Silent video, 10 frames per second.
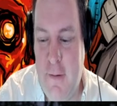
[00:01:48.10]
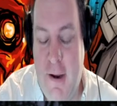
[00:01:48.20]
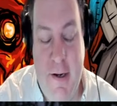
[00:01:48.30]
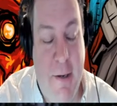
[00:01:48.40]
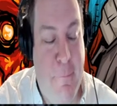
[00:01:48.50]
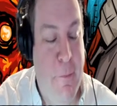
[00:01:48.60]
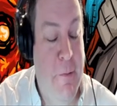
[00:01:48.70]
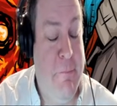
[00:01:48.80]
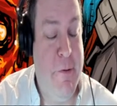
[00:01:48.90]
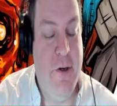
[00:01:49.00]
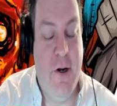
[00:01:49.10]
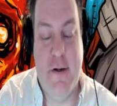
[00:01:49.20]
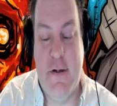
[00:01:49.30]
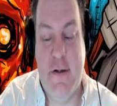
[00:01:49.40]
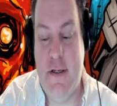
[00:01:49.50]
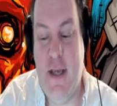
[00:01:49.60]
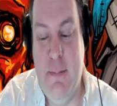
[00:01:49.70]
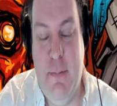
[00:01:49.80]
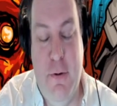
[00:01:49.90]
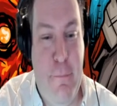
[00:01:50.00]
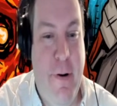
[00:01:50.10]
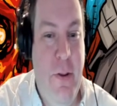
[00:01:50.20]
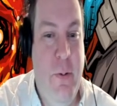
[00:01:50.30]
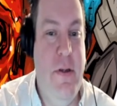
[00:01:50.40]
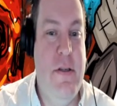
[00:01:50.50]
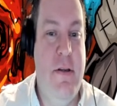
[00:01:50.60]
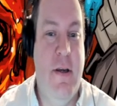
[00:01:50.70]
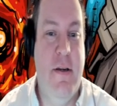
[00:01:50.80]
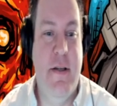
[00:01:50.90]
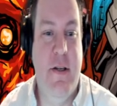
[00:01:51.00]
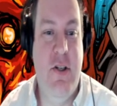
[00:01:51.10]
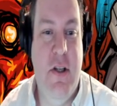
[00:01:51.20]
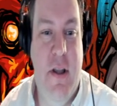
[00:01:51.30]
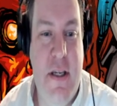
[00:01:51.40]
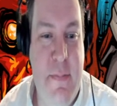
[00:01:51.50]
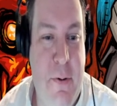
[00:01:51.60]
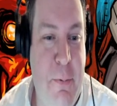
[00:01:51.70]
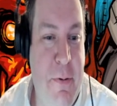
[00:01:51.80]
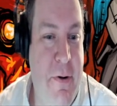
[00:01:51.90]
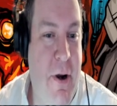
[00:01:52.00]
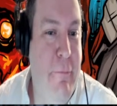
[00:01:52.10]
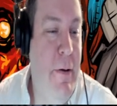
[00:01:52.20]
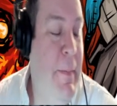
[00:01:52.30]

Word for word: had to get food for the dogs and milk for Eloise because uh, she likes milk with her coffee.